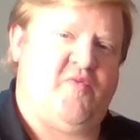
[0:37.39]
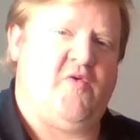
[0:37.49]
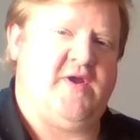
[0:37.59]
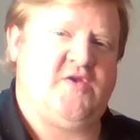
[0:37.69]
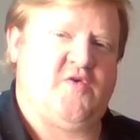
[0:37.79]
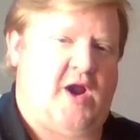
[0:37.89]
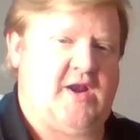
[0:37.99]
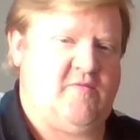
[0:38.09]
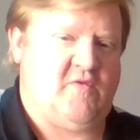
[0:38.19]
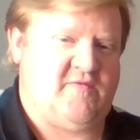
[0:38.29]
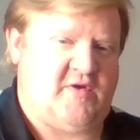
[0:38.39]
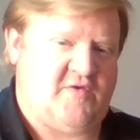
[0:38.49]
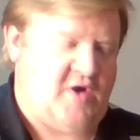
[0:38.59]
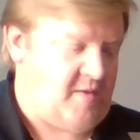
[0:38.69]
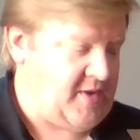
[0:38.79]
point Tyrannic War
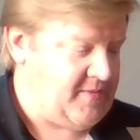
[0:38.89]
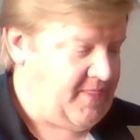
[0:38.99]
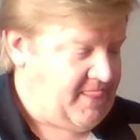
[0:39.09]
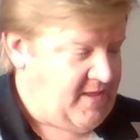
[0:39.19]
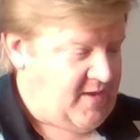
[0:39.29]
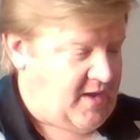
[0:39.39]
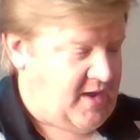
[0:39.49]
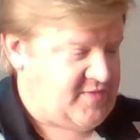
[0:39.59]
Veteran army.